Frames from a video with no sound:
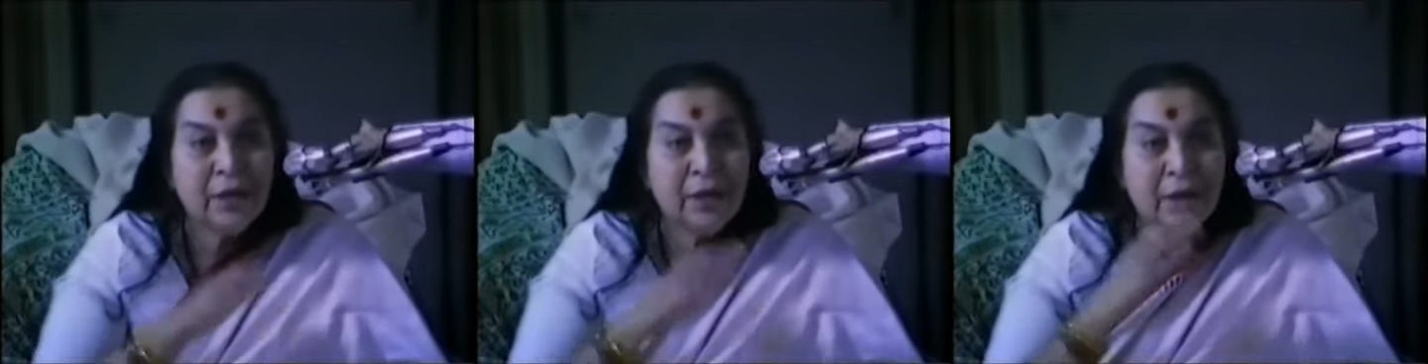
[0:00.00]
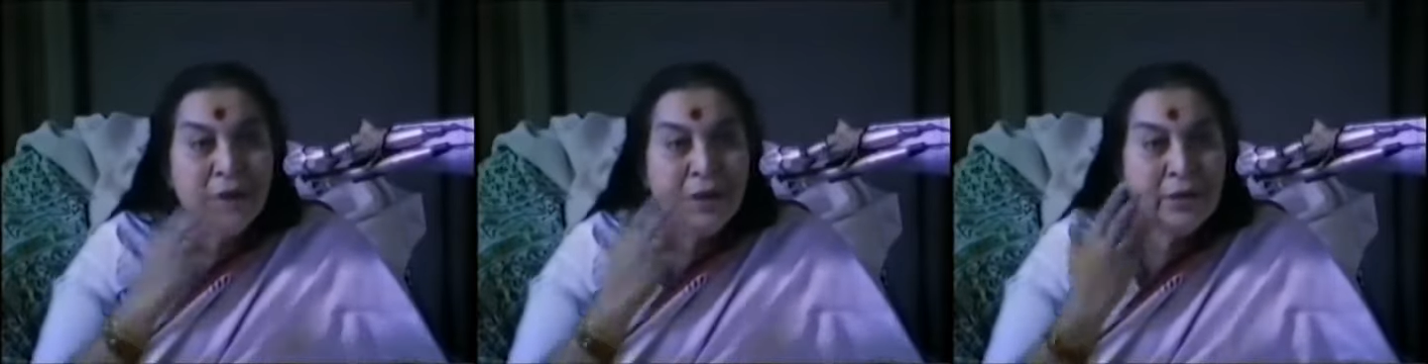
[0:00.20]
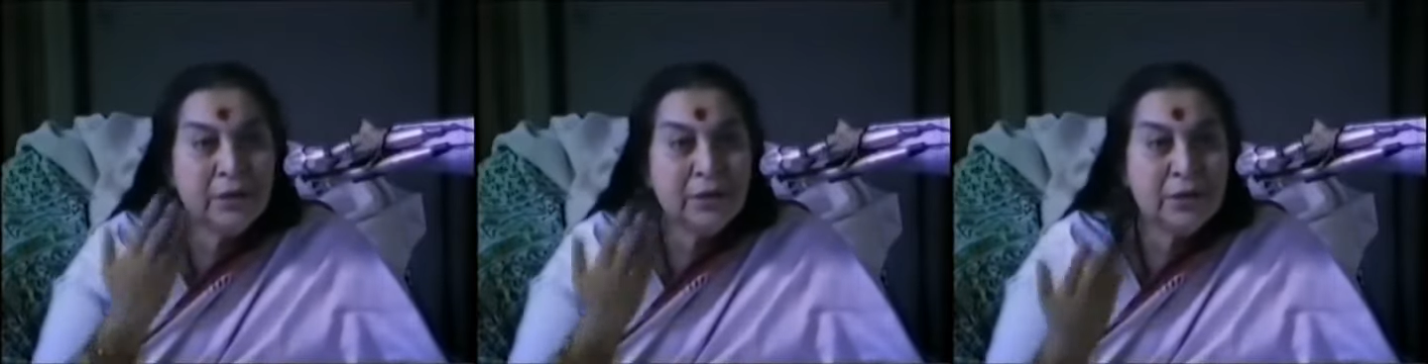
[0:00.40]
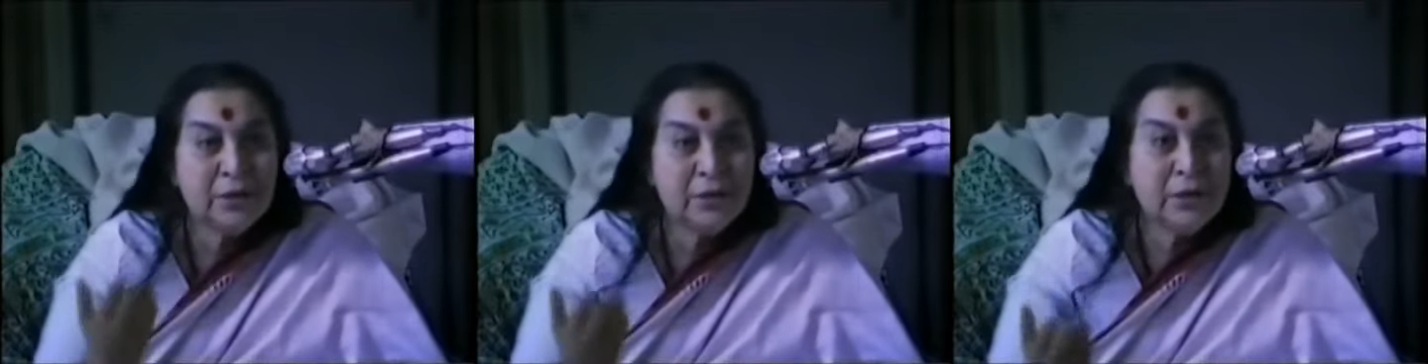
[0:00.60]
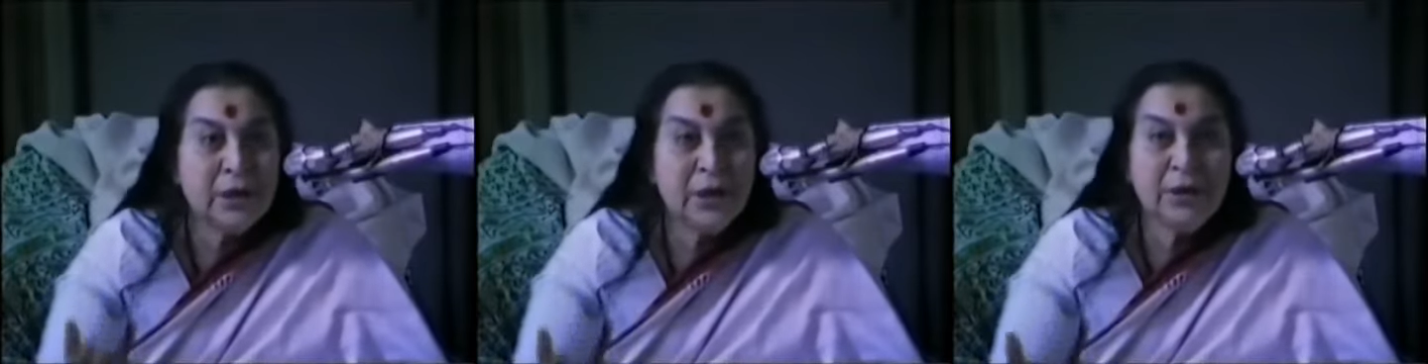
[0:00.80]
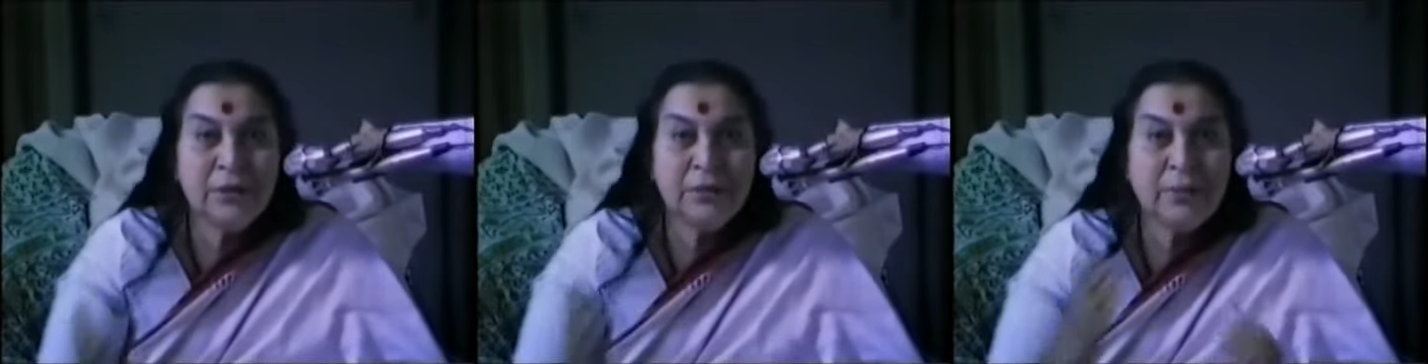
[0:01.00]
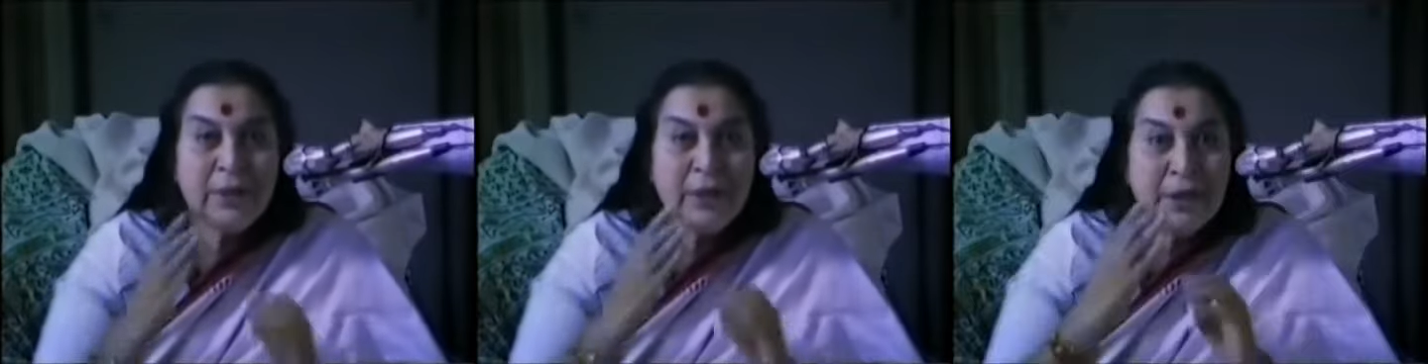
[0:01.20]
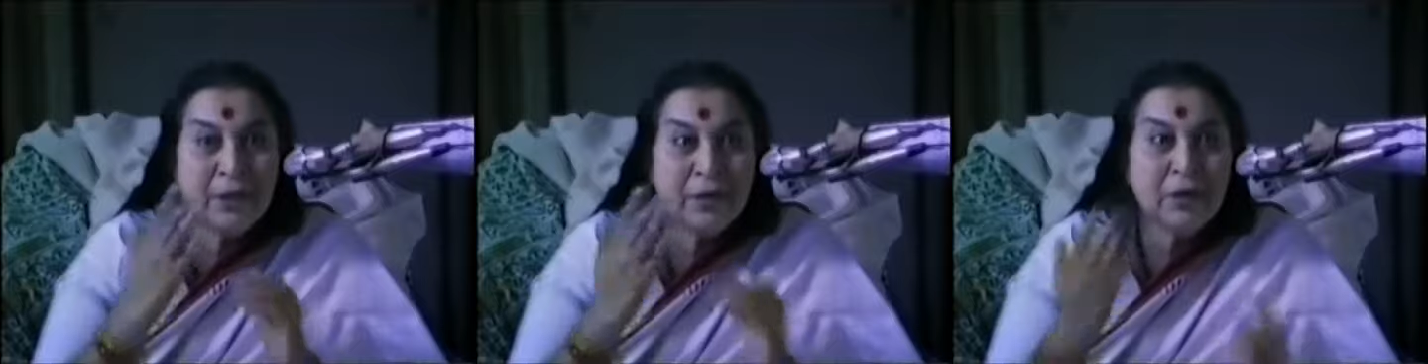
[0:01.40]
and his things
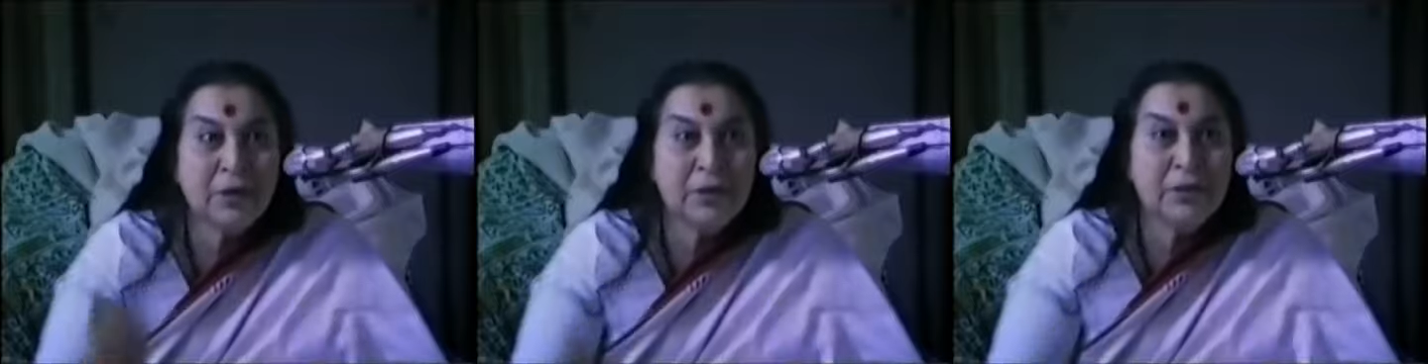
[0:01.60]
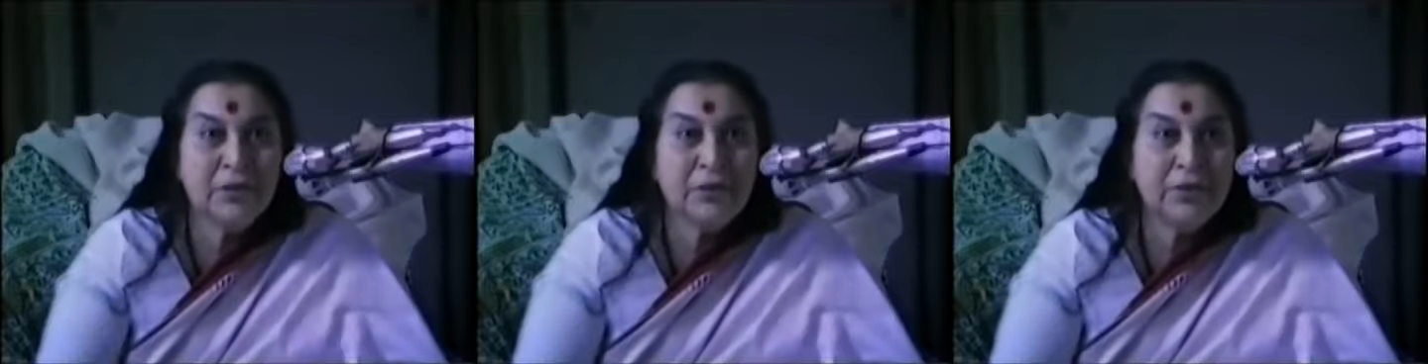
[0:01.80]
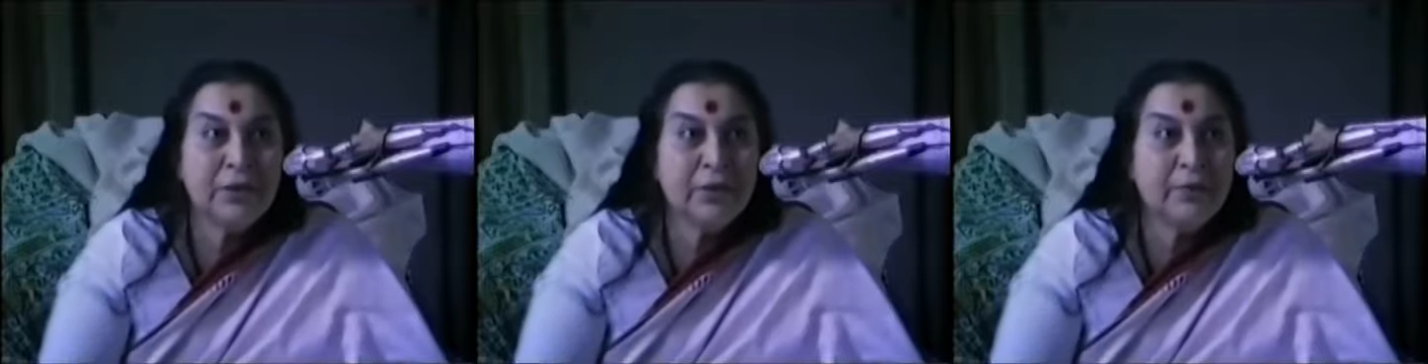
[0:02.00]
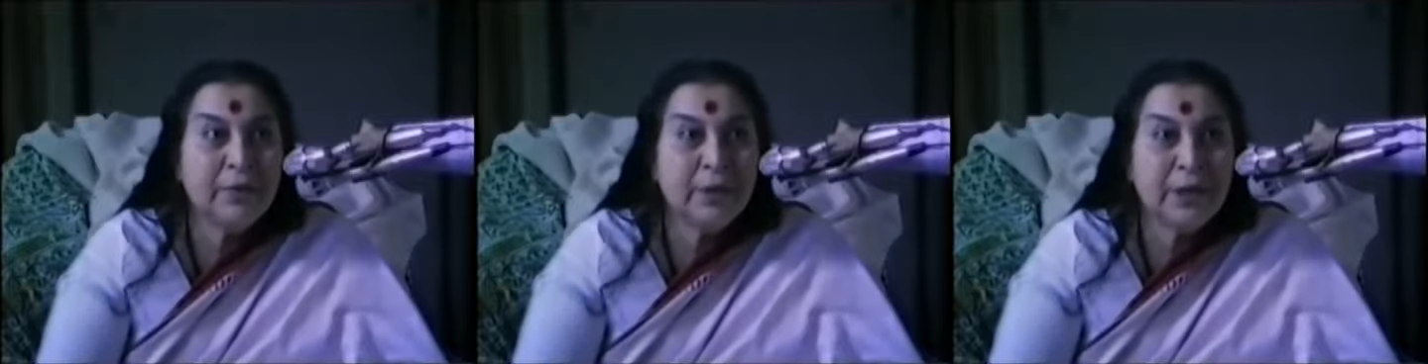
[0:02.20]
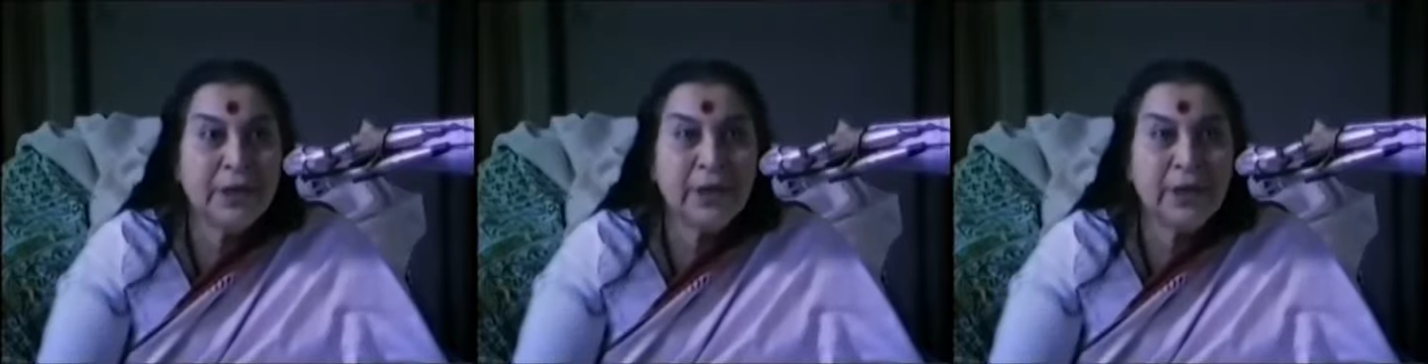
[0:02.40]
very in a concentrated way,